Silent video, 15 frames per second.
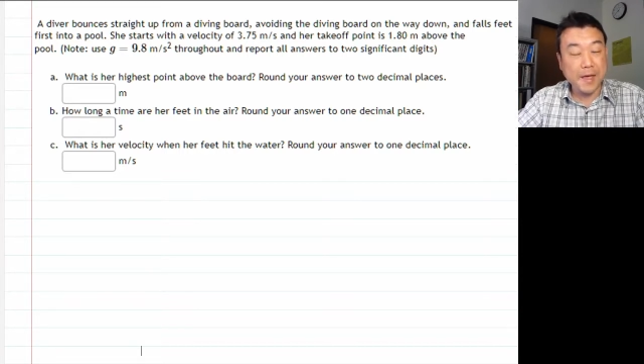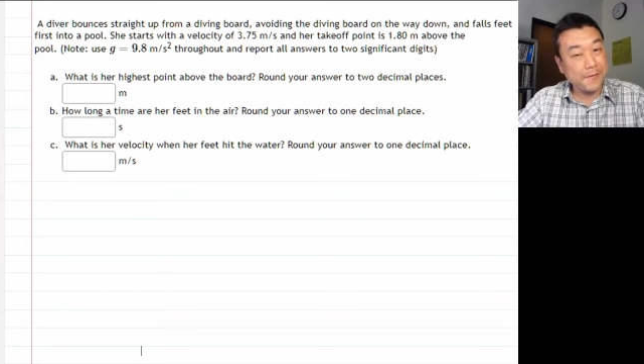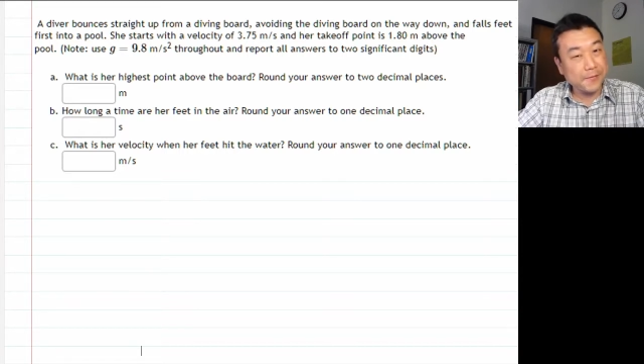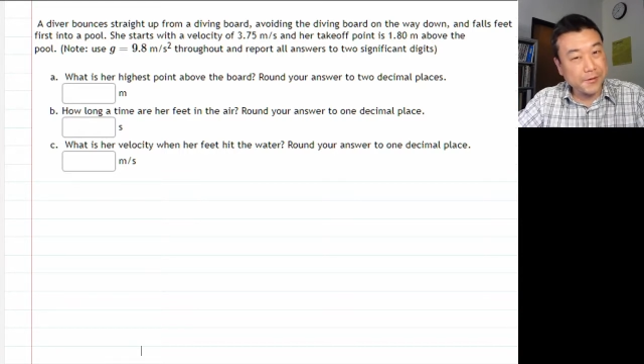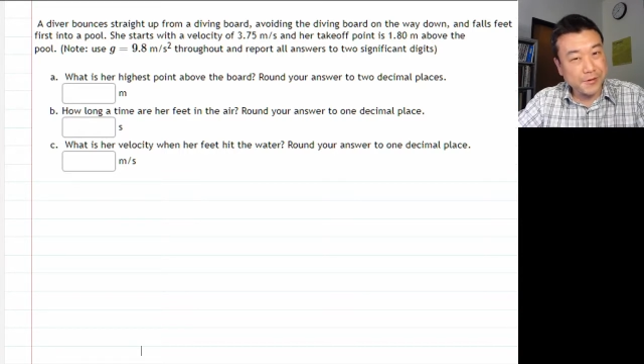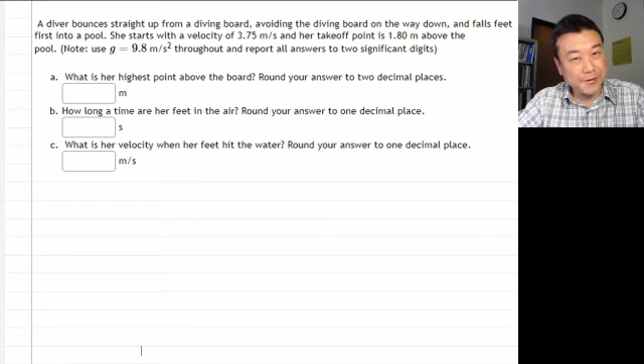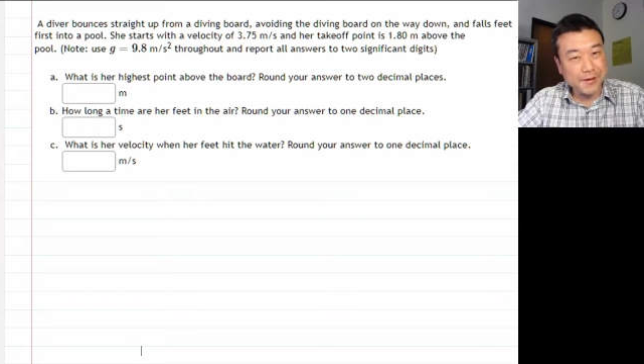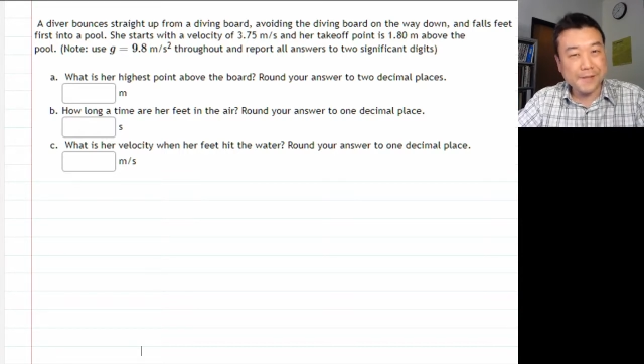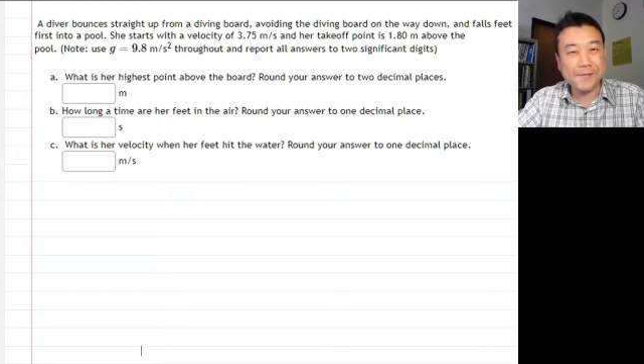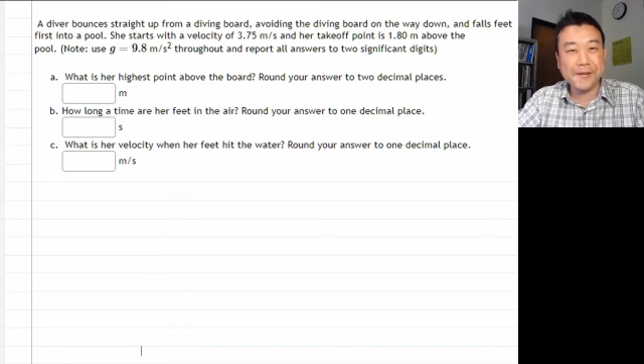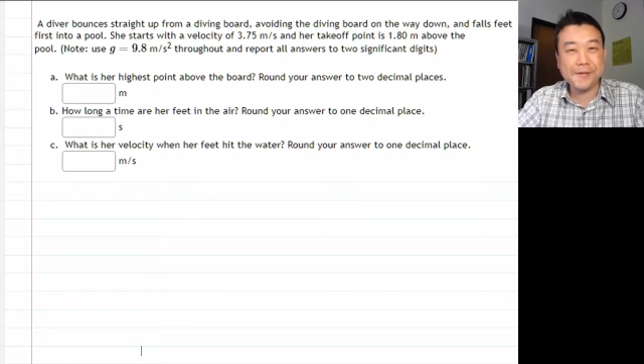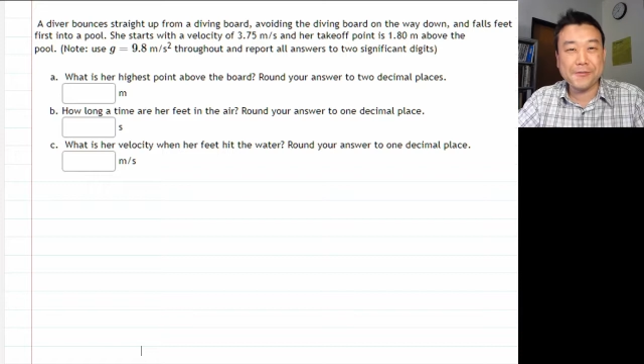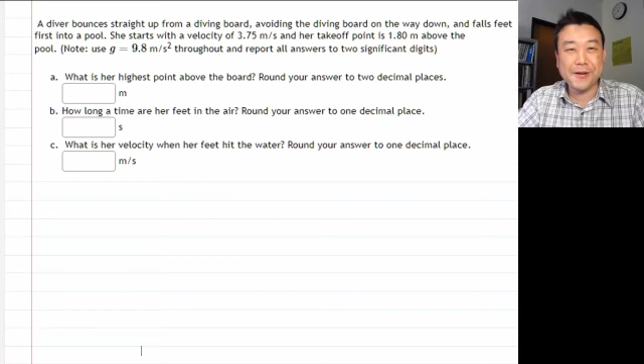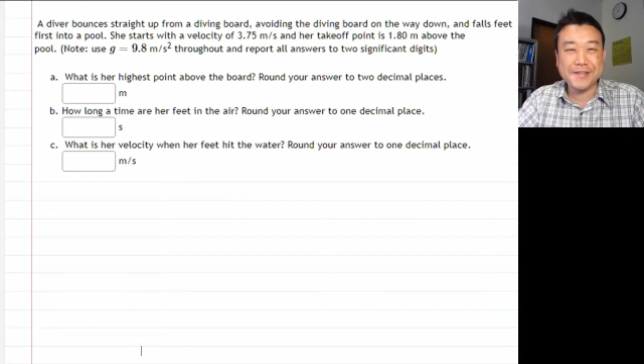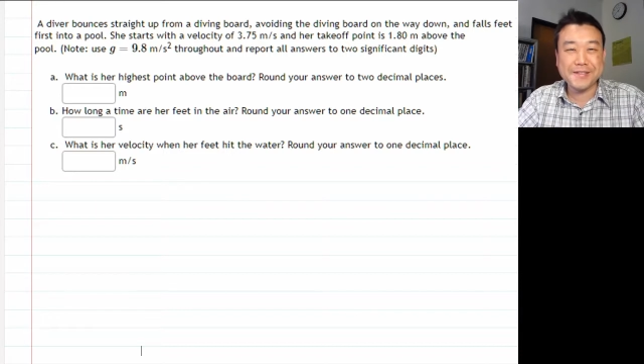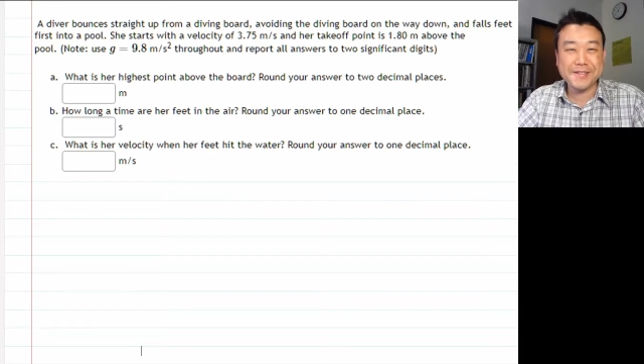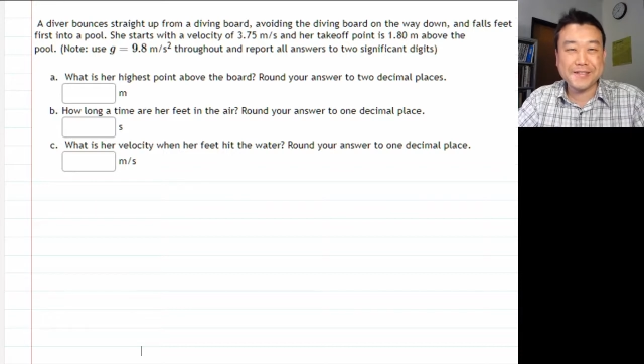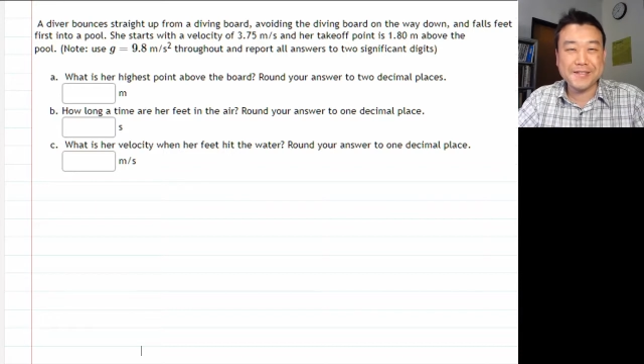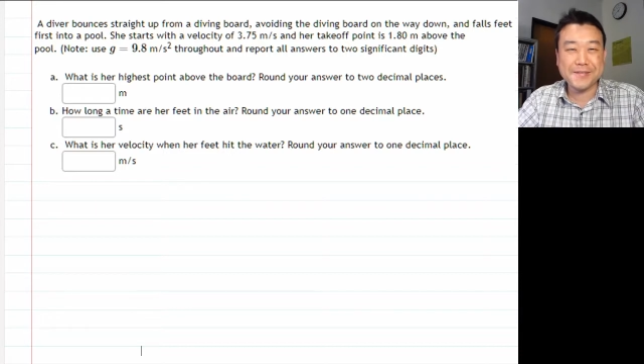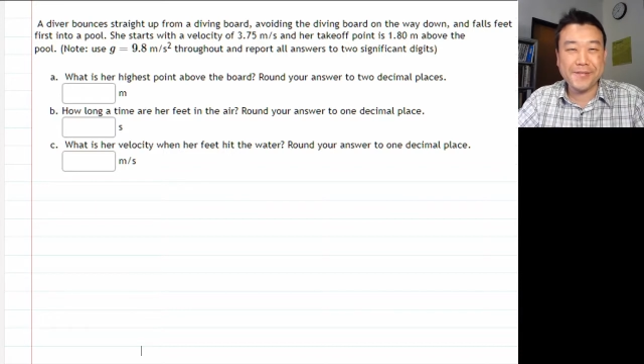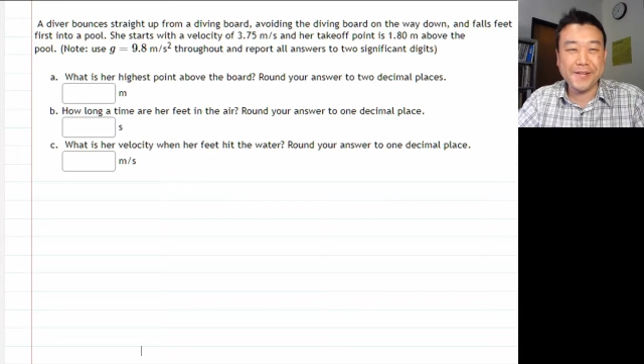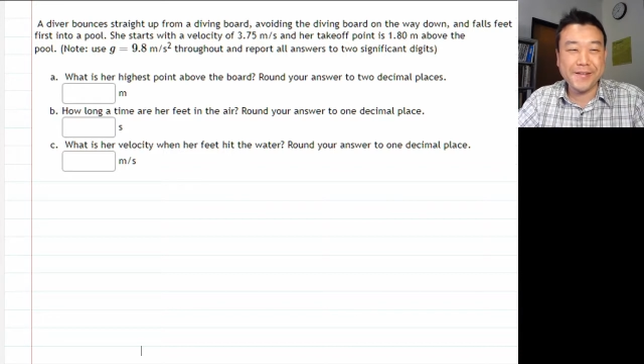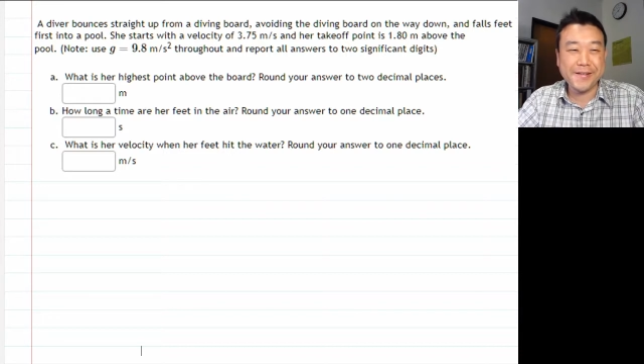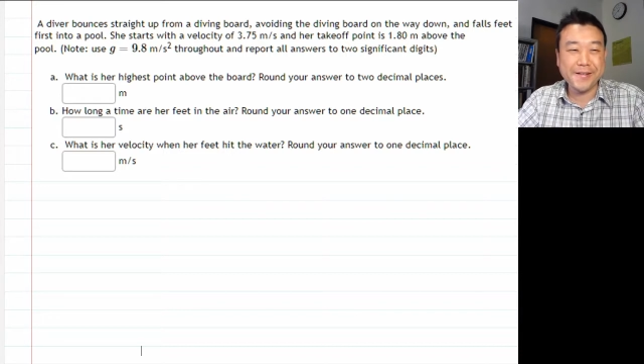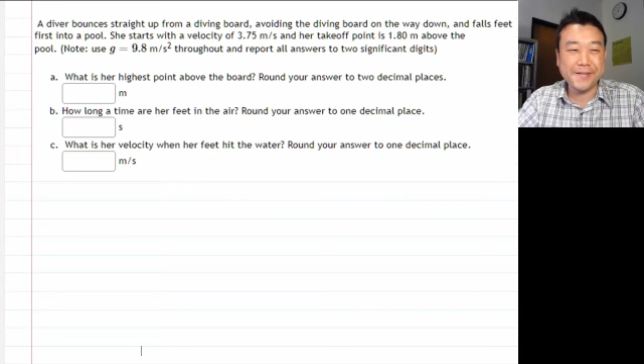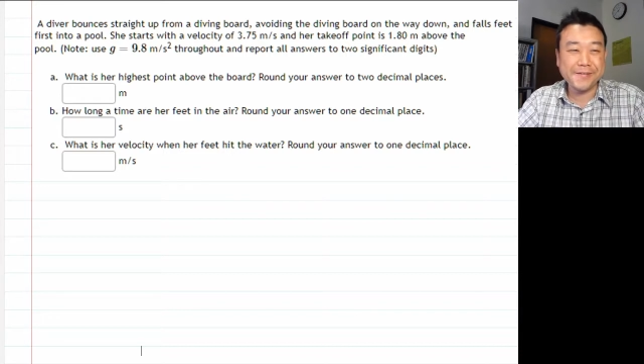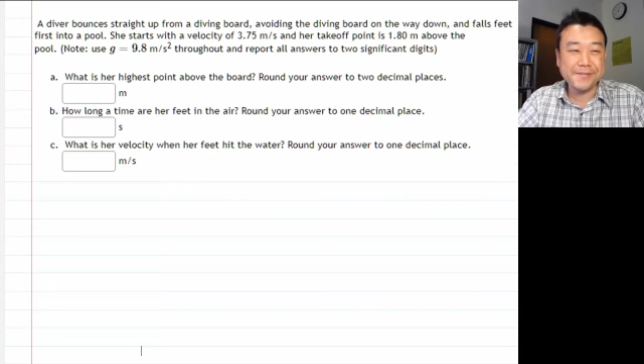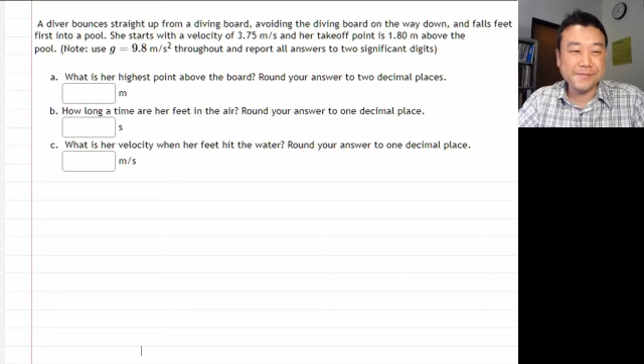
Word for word: after having watched this video.